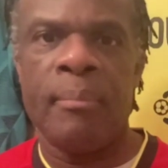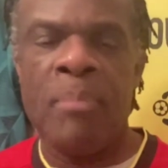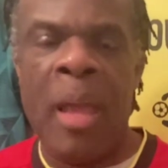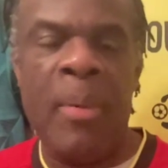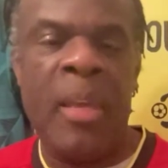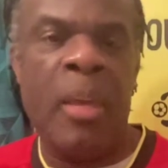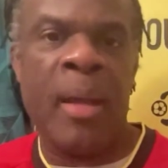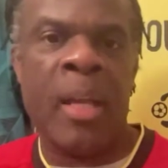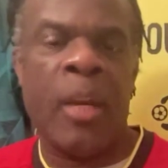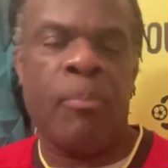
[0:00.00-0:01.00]
Maybe he
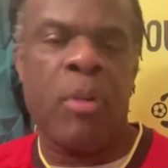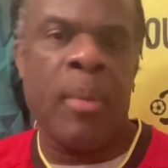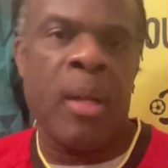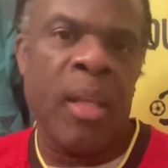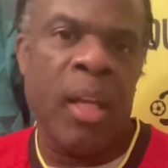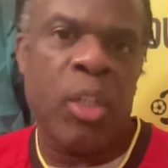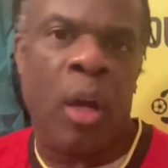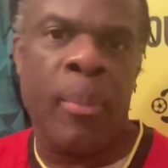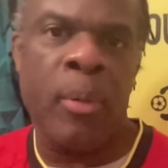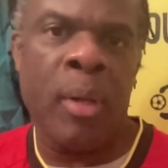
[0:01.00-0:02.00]
might get a Premier League
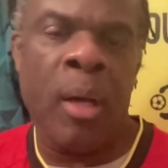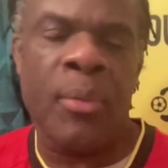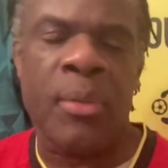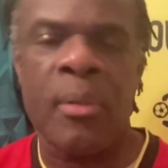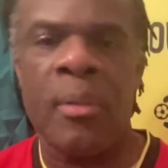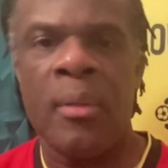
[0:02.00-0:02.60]
job. Who knows?